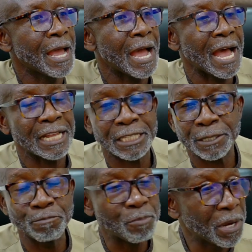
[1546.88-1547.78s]

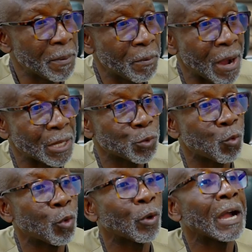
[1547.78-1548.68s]
As many people as we
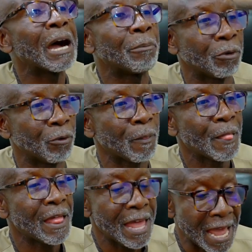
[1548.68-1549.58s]
want to come, no,
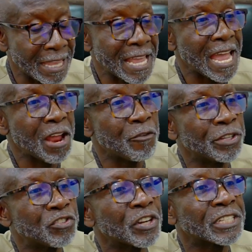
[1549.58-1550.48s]
and yet a
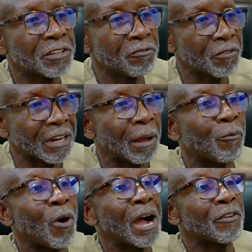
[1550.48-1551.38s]
restrictive club,
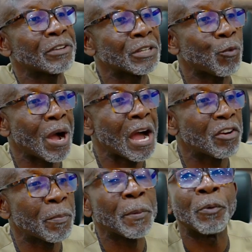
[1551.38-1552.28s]
100, say
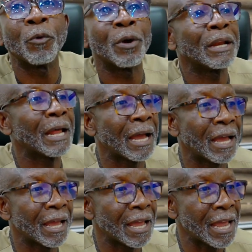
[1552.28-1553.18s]
100 people, and
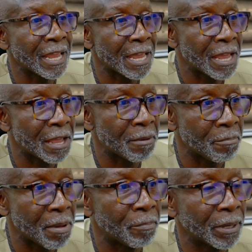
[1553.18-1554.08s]
yeah,
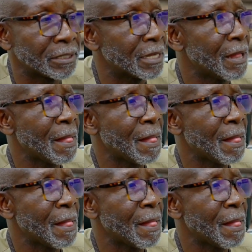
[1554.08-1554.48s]
members.